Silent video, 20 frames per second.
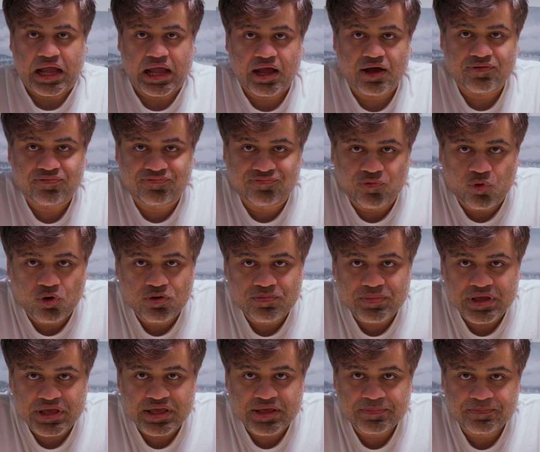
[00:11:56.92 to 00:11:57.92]
For
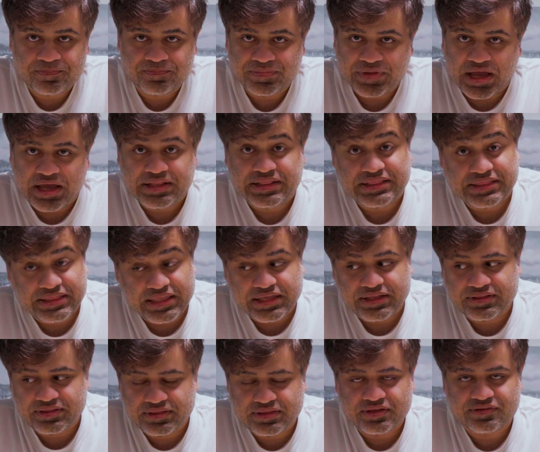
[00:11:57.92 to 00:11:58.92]
me, I
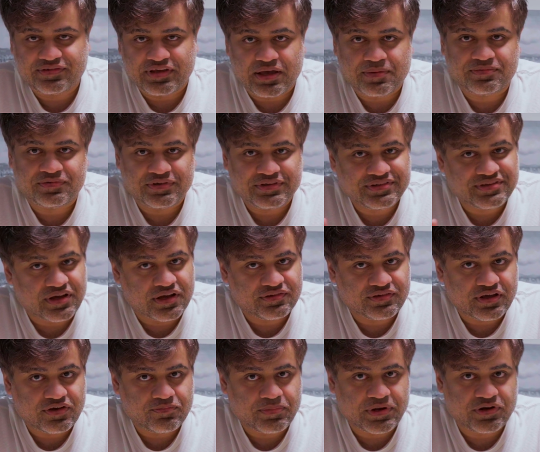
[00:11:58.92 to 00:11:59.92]
think the Samsung does
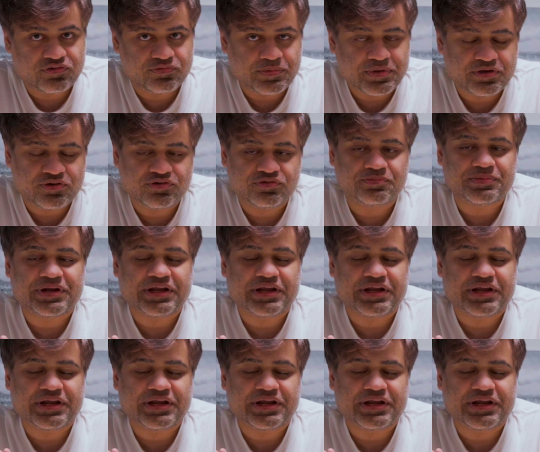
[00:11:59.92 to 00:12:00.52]
have better speakers, but